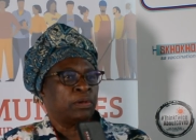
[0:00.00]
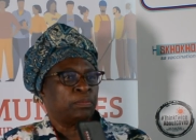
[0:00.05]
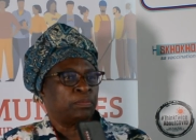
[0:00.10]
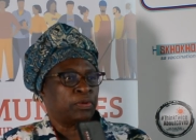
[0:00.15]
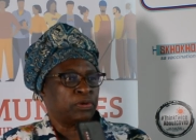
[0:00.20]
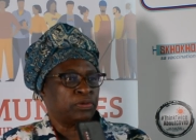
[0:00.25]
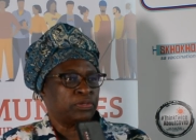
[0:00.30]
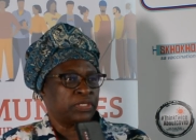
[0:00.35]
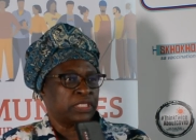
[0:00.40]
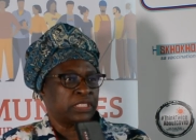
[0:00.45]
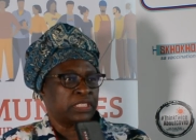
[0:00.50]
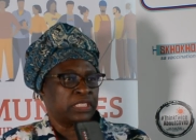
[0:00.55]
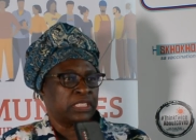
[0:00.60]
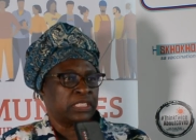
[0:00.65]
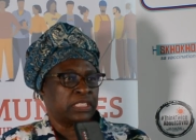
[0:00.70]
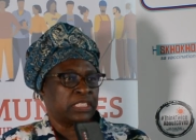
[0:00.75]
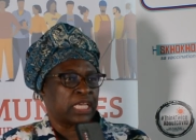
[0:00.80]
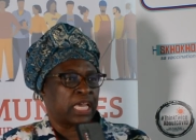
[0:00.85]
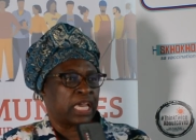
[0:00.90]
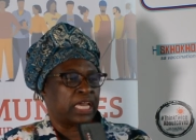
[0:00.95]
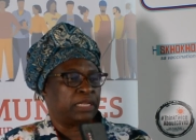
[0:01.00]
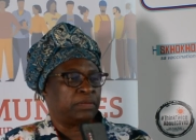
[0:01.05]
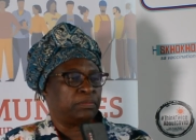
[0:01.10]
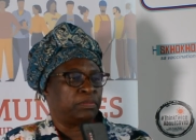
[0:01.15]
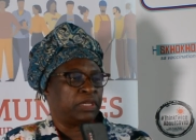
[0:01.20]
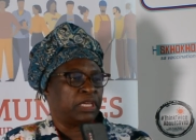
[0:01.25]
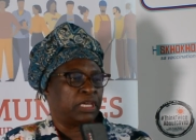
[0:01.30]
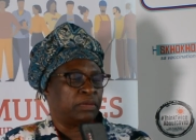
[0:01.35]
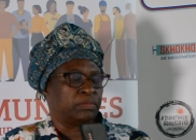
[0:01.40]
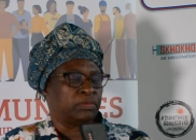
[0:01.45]
processes and
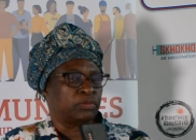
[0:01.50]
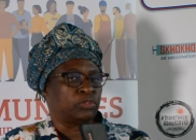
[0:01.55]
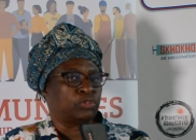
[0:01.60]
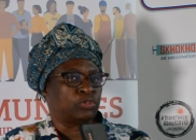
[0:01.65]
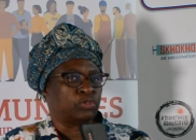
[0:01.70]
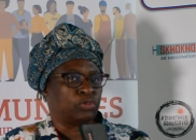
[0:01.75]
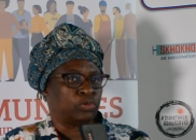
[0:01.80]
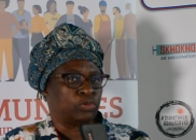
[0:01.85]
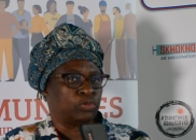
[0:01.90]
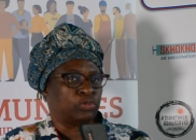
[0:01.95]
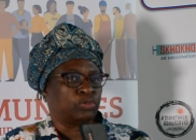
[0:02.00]
be able to know